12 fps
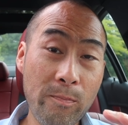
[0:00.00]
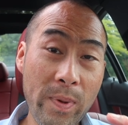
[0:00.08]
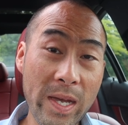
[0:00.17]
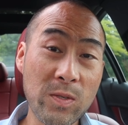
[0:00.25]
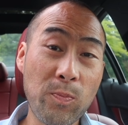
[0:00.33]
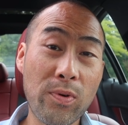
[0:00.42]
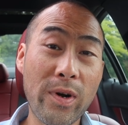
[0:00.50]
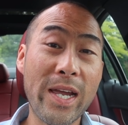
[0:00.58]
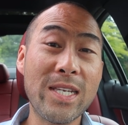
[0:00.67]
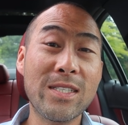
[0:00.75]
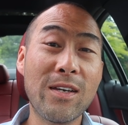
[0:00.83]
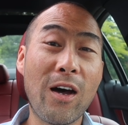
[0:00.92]
best
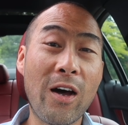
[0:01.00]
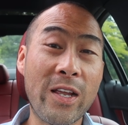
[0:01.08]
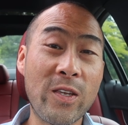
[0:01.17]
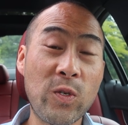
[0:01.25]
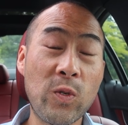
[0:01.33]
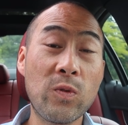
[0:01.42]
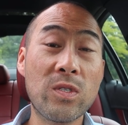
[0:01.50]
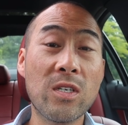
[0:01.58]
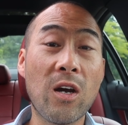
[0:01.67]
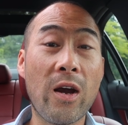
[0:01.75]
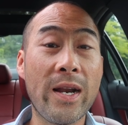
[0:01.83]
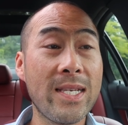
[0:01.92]
price on a
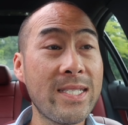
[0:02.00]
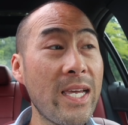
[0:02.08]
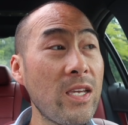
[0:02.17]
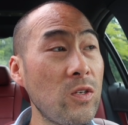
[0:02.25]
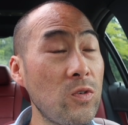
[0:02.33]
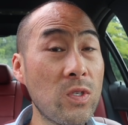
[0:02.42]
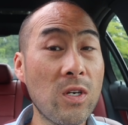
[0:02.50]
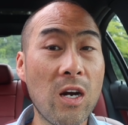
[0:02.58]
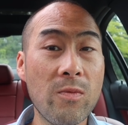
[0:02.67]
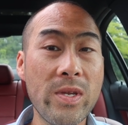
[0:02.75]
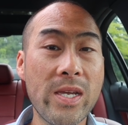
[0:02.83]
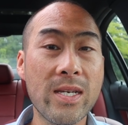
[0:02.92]
used car. And I say used
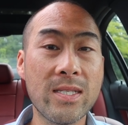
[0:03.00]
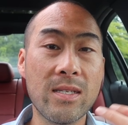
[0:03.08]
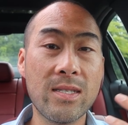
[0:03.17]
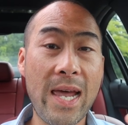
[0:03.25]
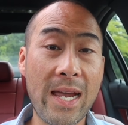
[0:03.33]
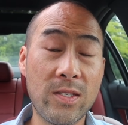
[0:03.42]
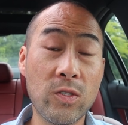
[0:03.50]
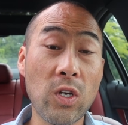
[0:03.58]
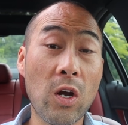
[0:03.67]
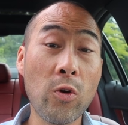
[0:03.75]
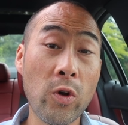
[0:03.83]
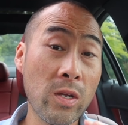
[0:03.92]
car because the tactics
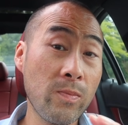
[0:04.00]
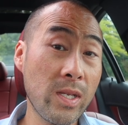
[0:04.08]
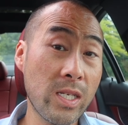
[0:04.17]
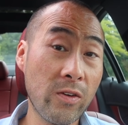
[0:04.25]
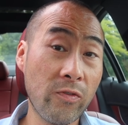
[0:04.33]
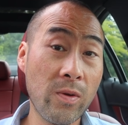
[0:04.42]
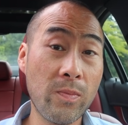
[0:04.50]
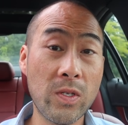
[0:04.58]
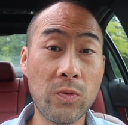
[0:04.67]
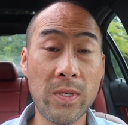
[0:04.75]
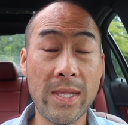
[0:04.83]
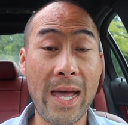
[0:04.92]
are going to be different
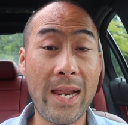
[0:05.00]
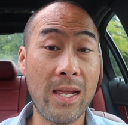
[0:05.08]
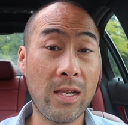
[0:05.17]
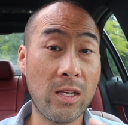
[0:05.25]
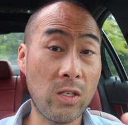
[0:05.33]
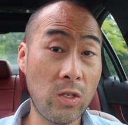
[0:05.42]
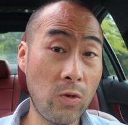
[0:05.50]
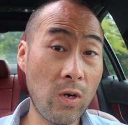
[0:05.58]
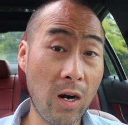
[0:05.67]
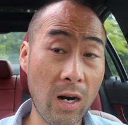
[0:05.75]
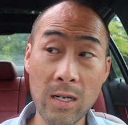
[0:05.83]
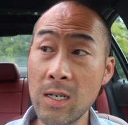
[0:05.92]
between that and a new
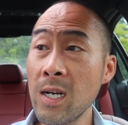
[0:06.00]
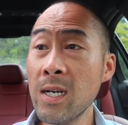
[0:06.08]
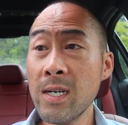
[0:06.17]
car.